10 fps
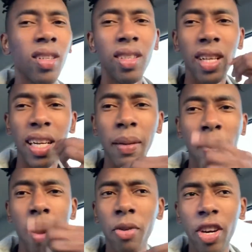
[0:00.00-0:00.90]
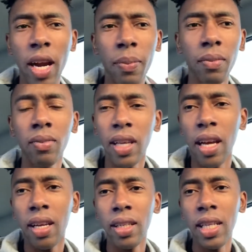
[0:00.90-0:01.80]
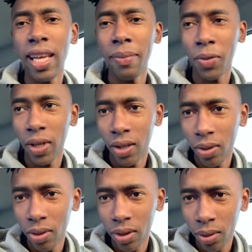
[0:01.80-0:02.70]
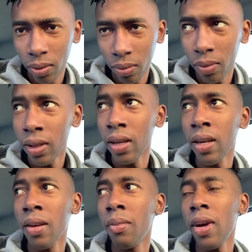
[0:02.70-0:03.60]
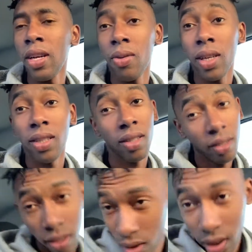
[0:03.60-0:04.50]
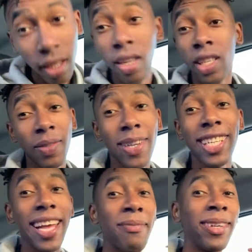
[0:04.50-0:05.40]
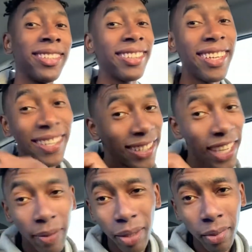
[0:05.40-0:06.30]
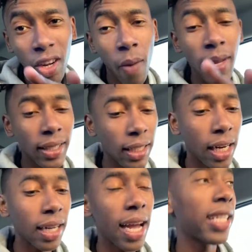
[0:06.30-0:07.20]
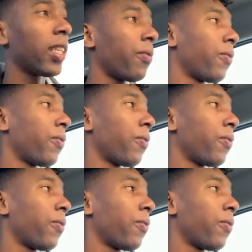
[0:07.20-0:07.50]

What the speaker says: The lip balm crap. Yeah, I need to get me one of those too. But anyways, smash like button. Drop something in the comment section, guys. If